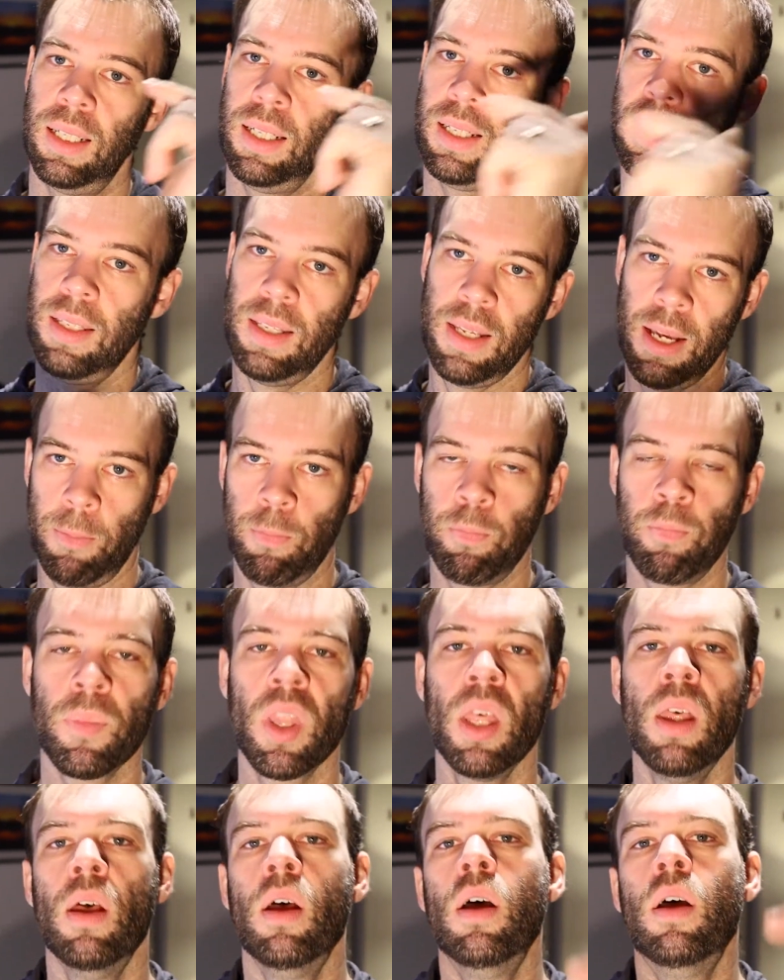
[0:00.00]
Yeah.
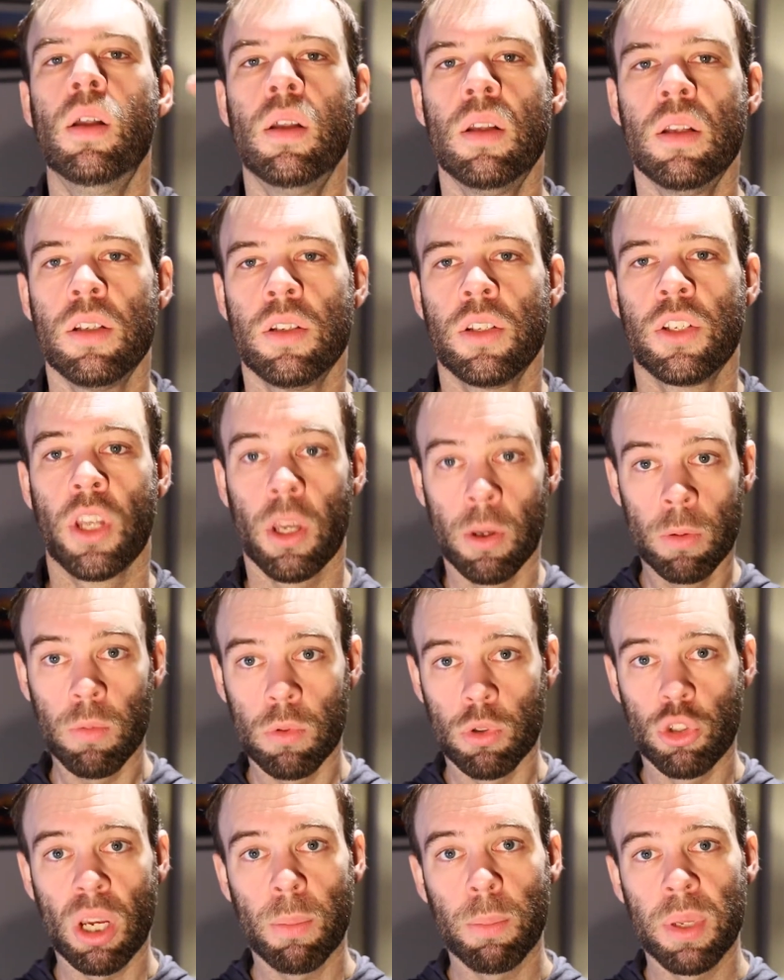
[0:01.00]
So
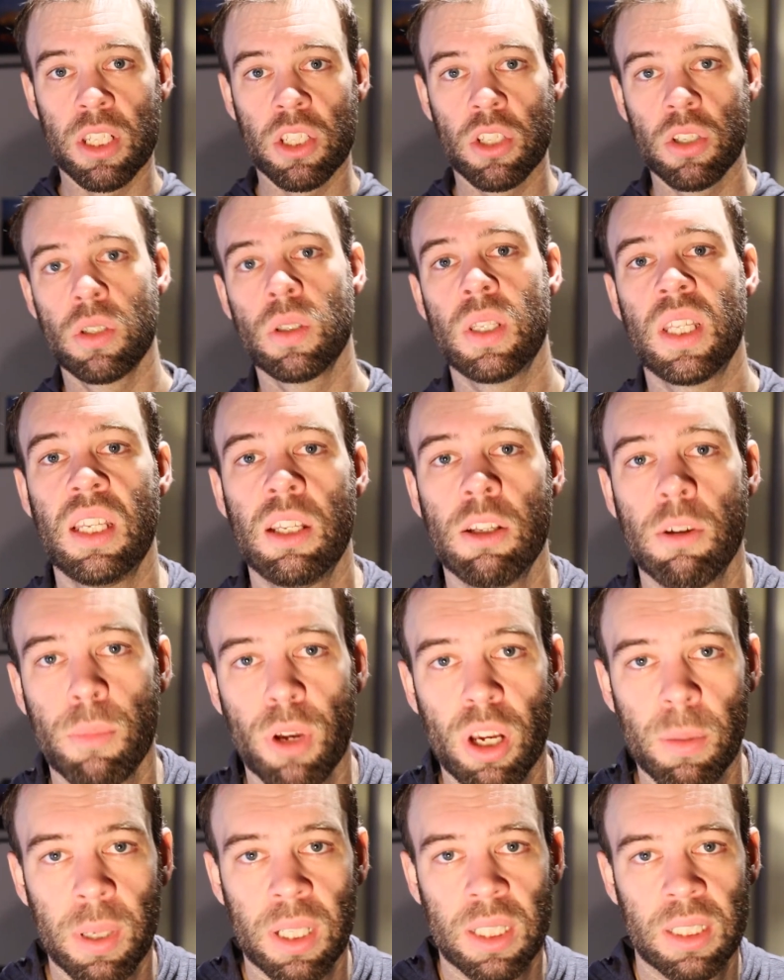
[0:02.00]
jump into the
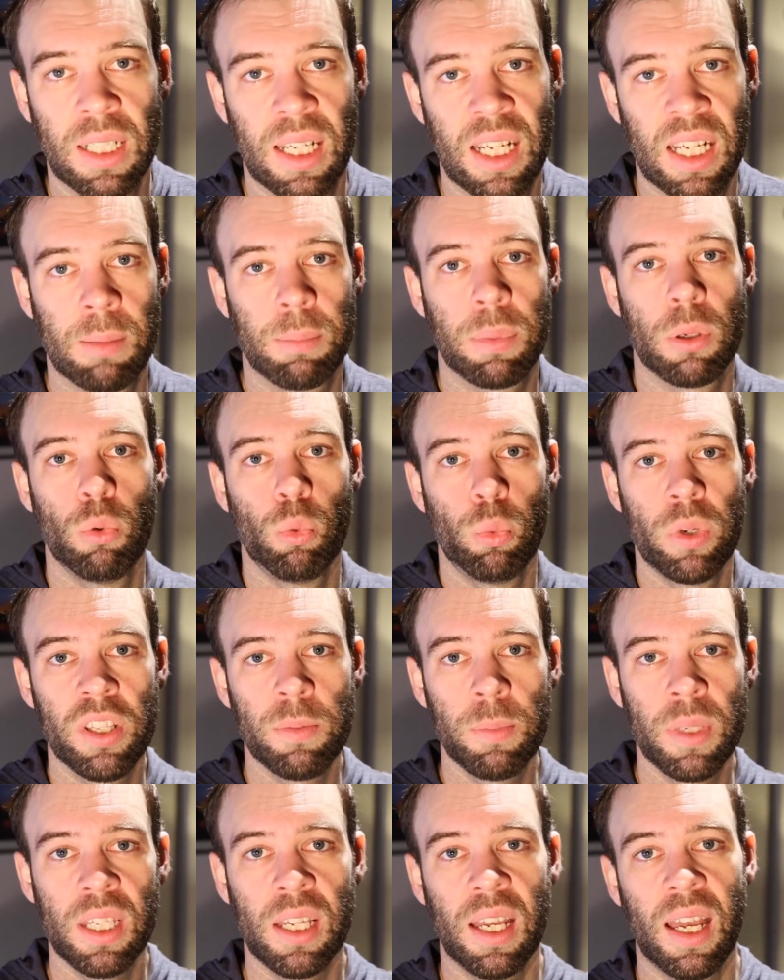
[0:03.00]
mobile app with
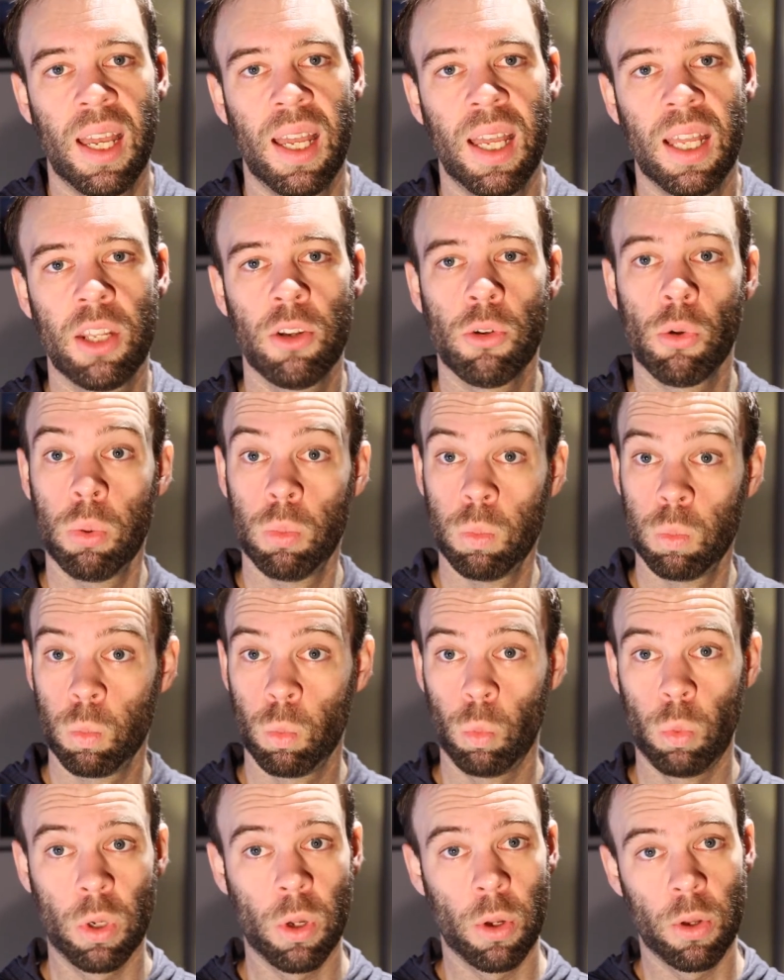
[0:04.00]
me and
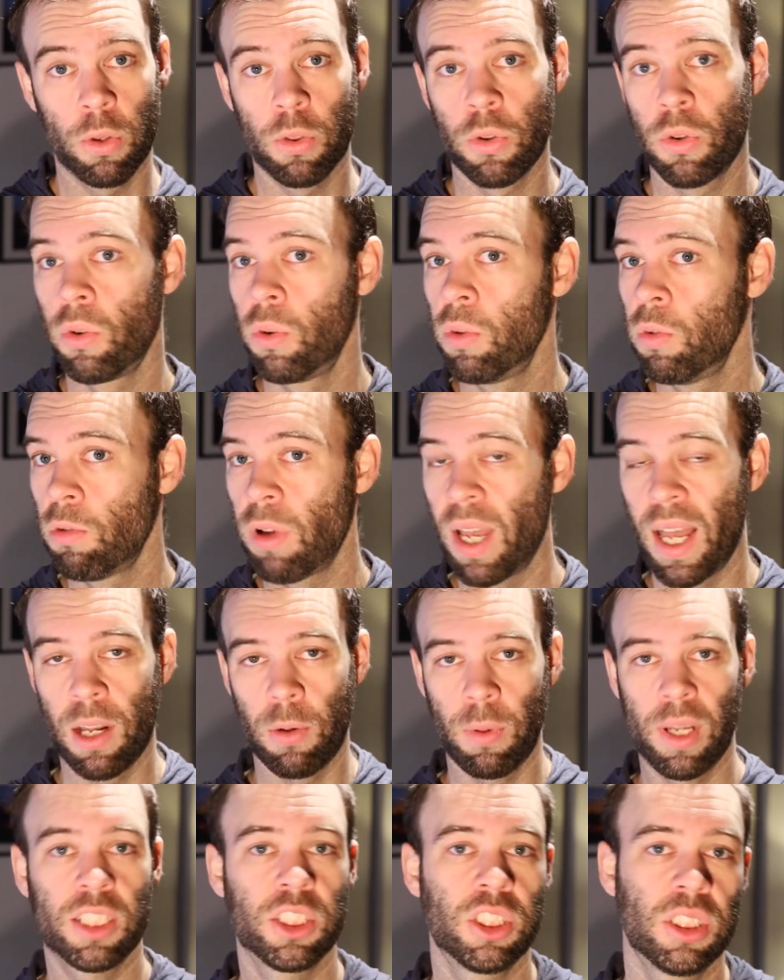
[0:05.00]
we'll go through how to
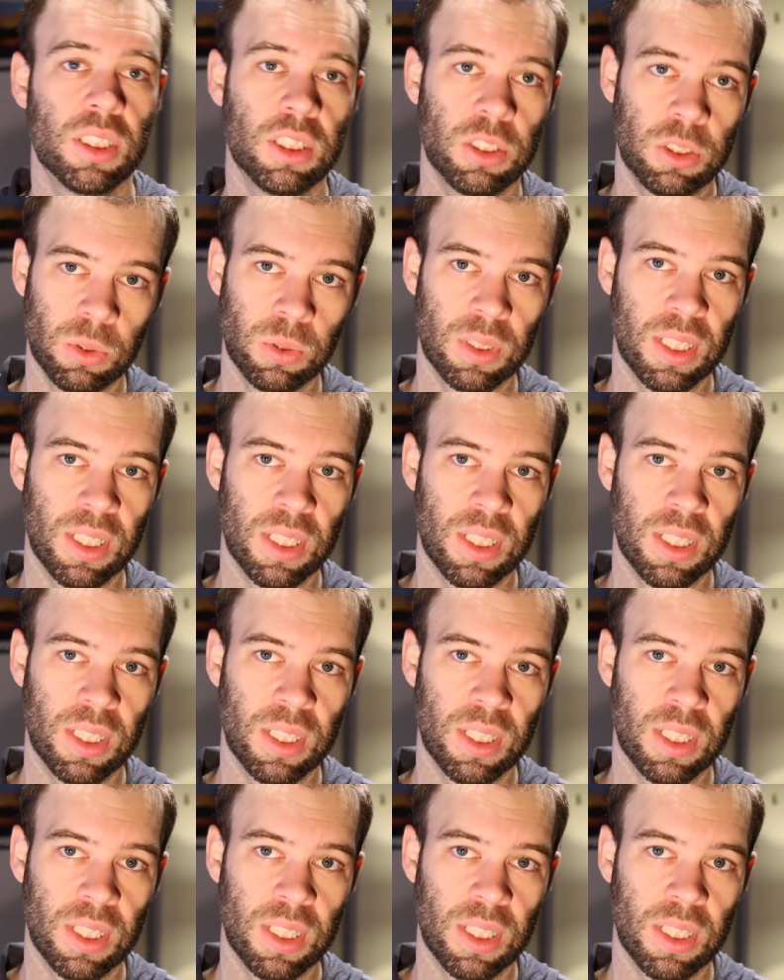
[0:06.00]
actually do